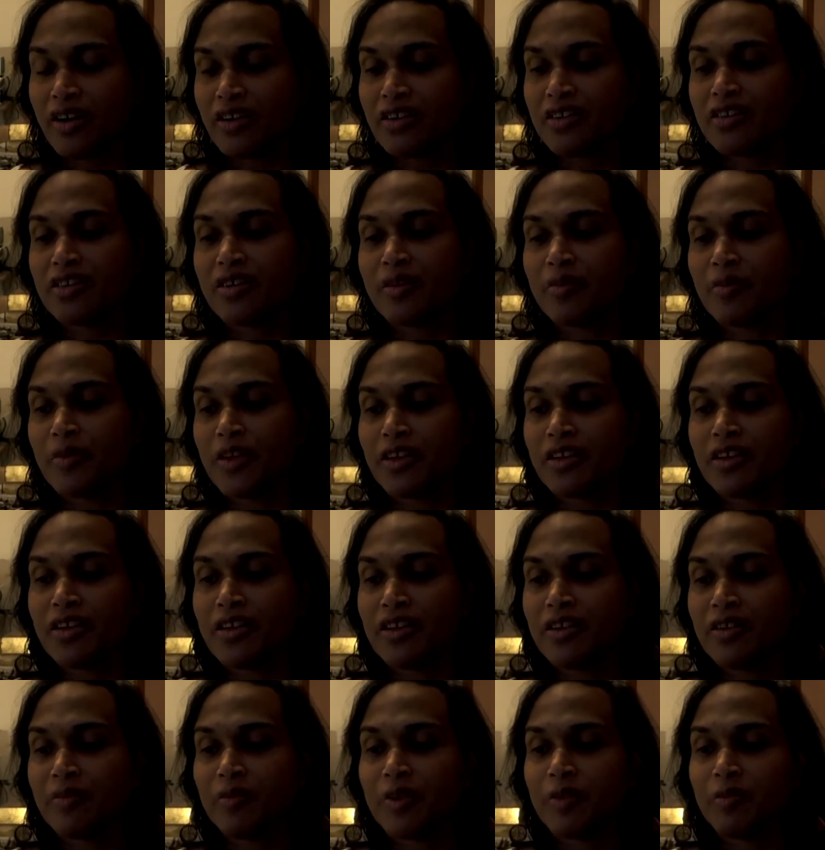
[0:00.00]
something
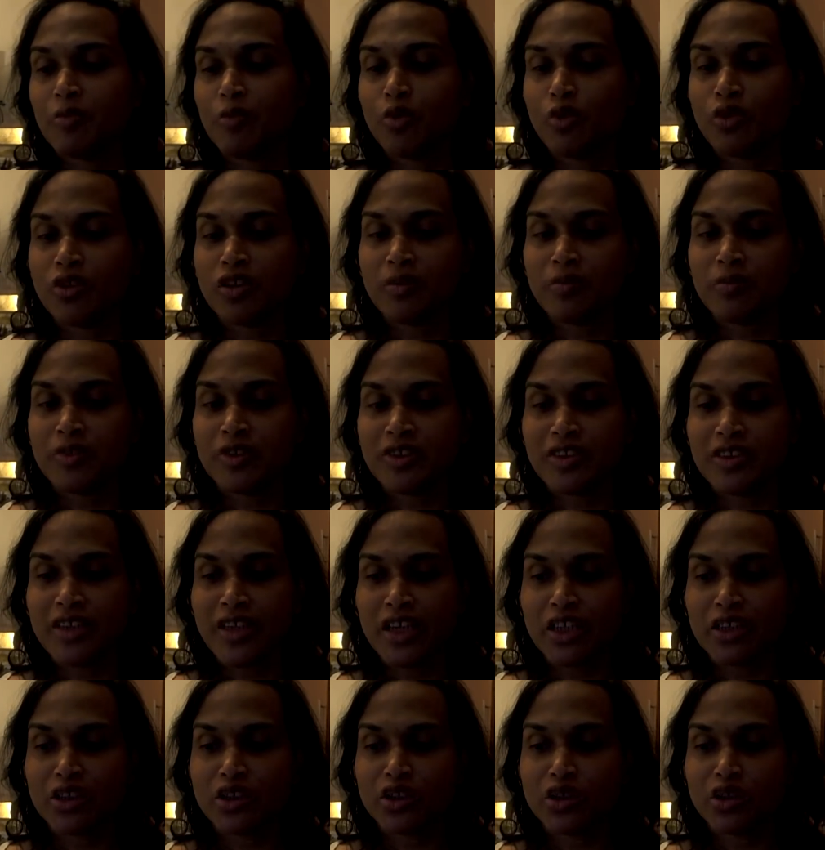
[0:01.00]
that's a bit more
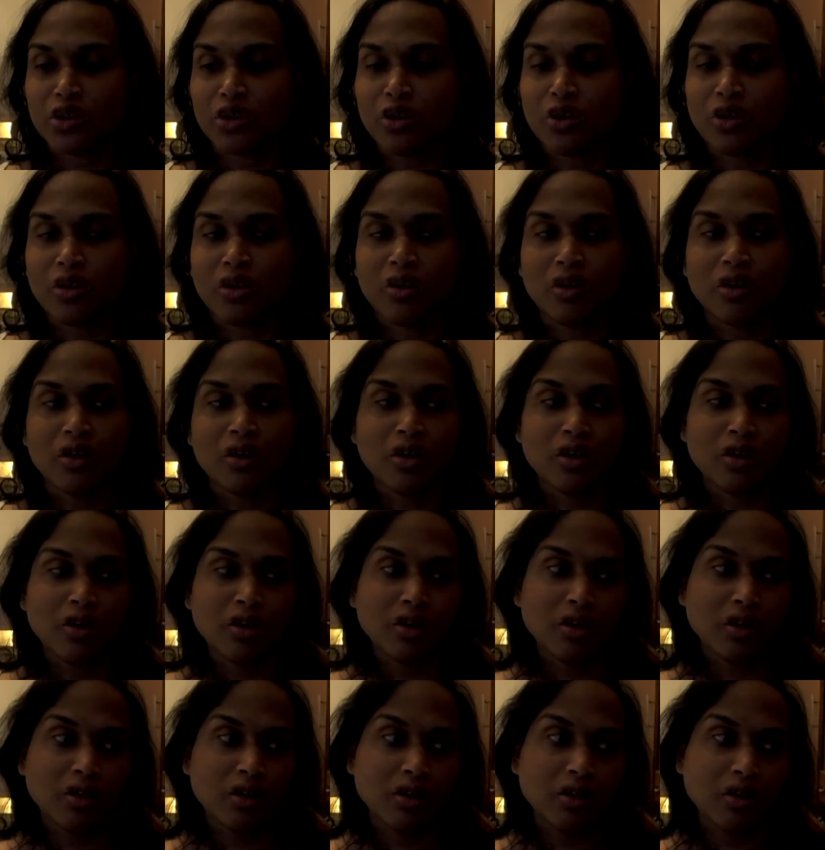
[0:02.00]
substantial,
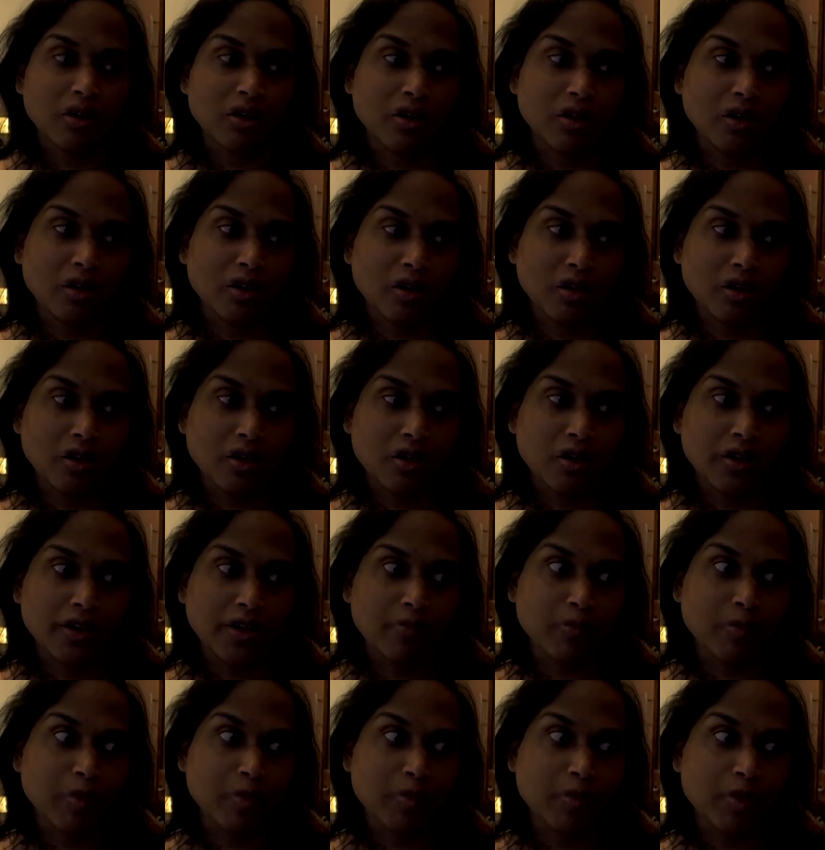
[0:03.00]

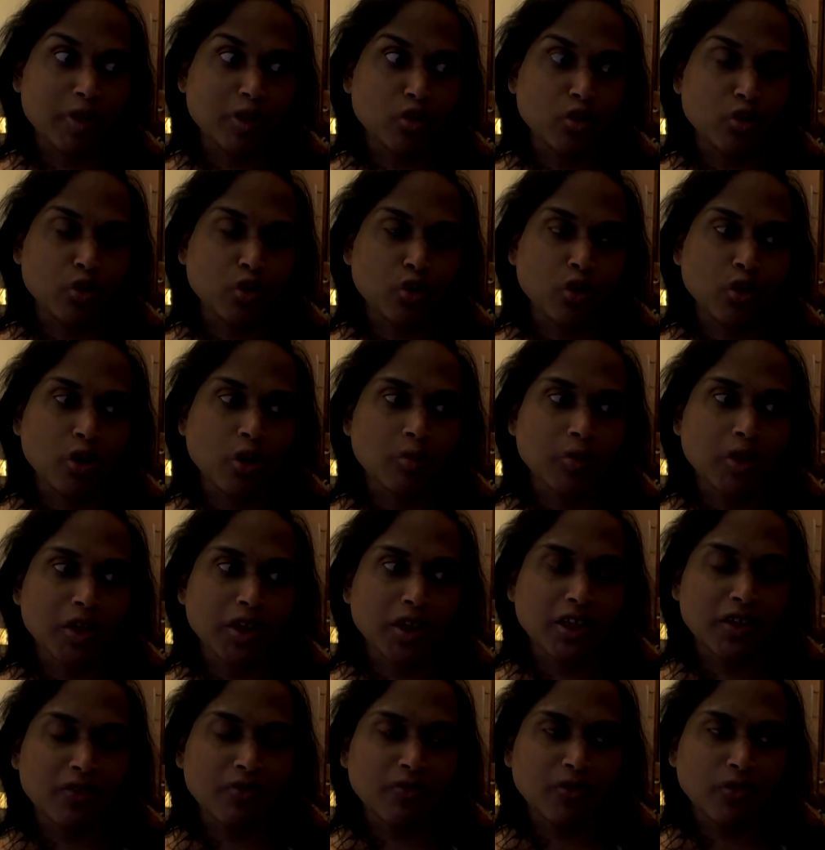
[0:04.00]
like maybe
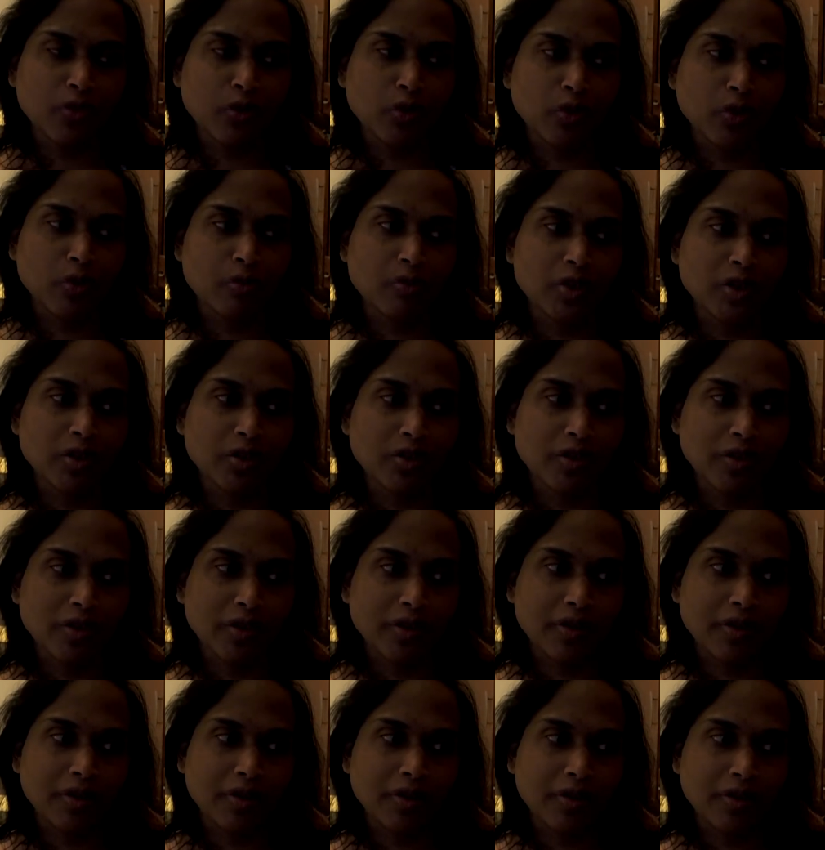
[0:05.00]
trauma-informed
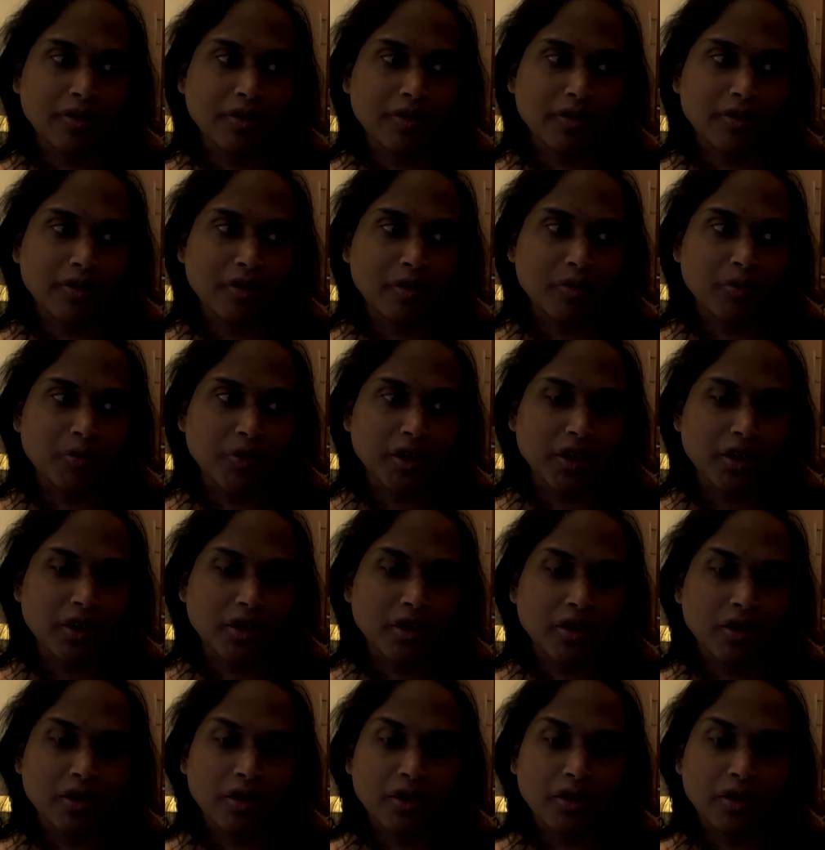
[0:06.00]
therapy.